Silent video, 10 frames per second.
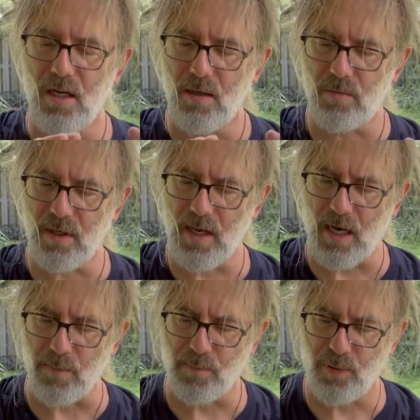Breathe
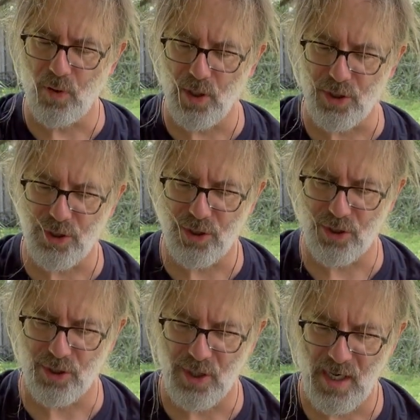out,
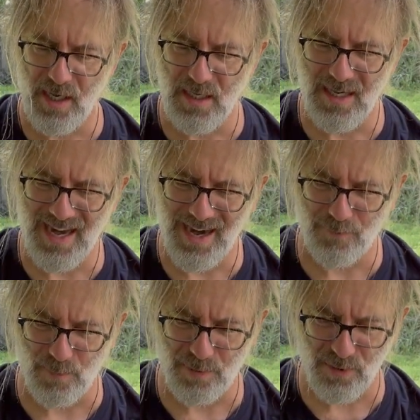push.
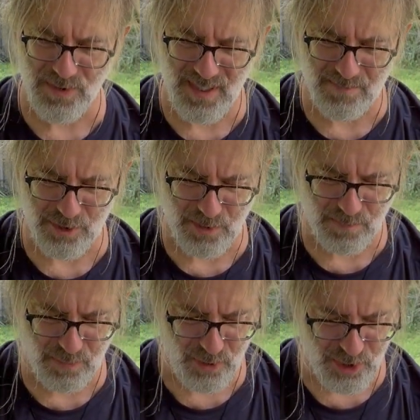Navel pulls in, but you're
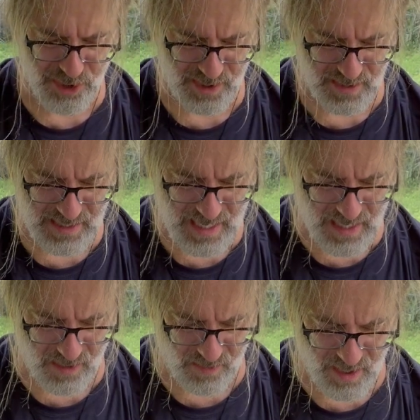pushing
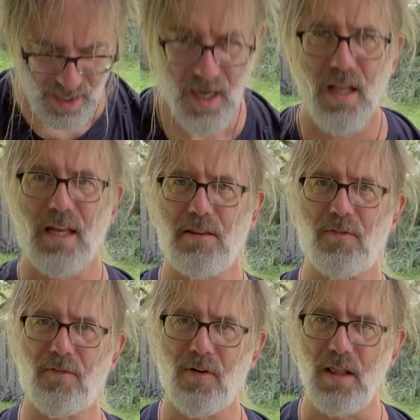down like the
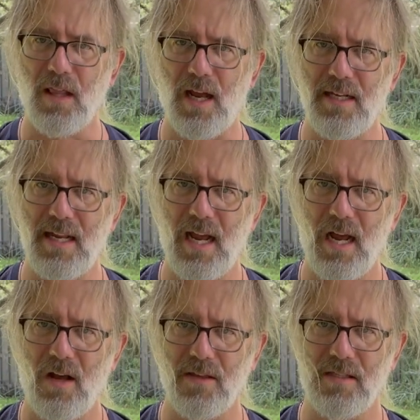front line
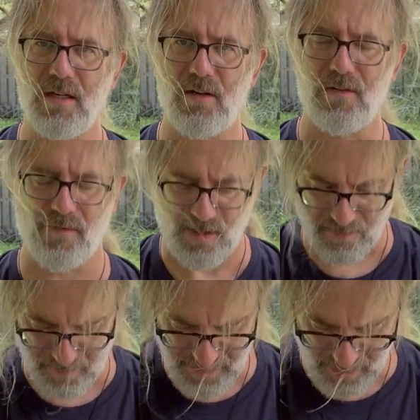down the center, in front
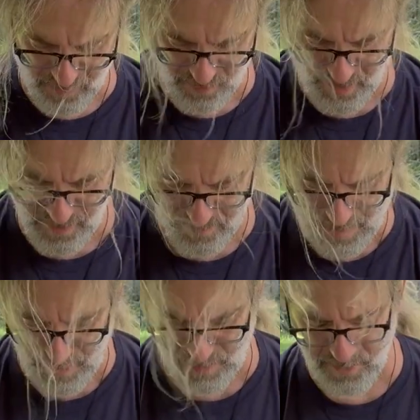of the center line of the
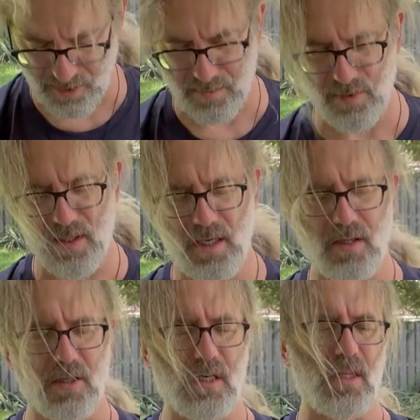body. So you're going to breathe in,
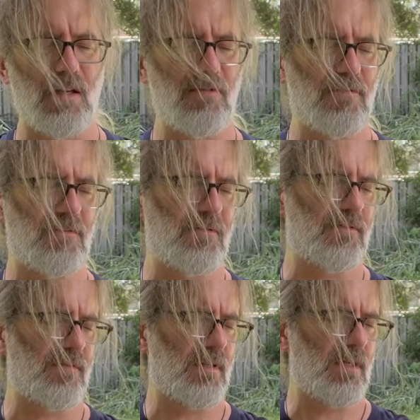you're going to
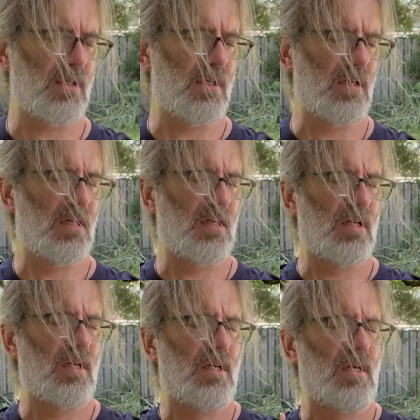lift.
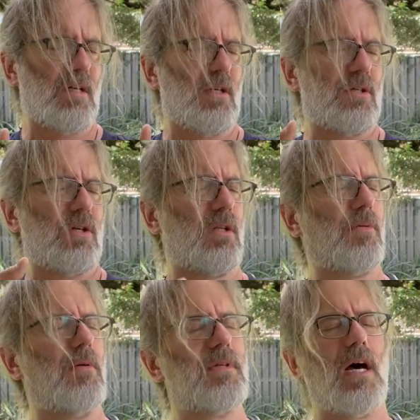Turn the
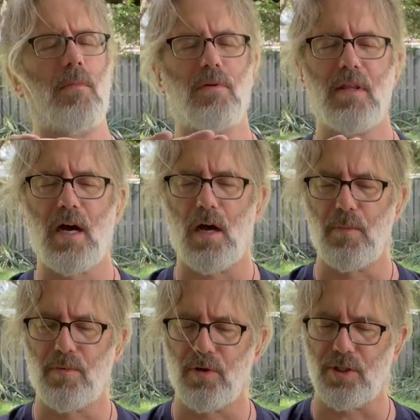palms out, breathe out,
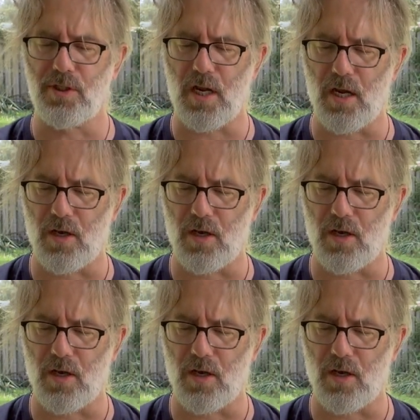push down.